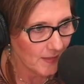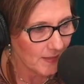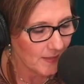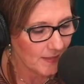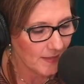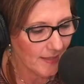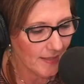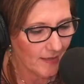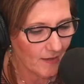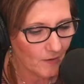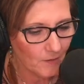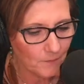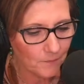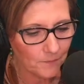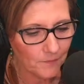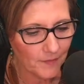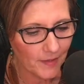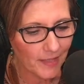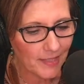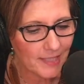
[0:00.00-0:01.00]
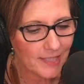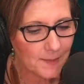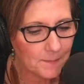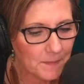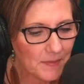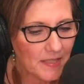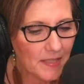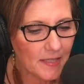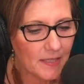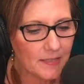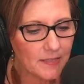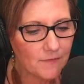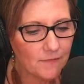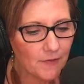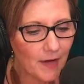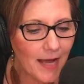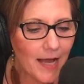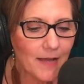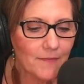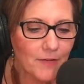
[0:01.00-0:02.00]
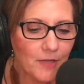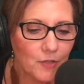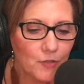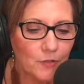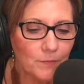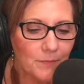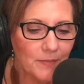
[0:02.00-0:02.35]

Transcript: Now, they spend $500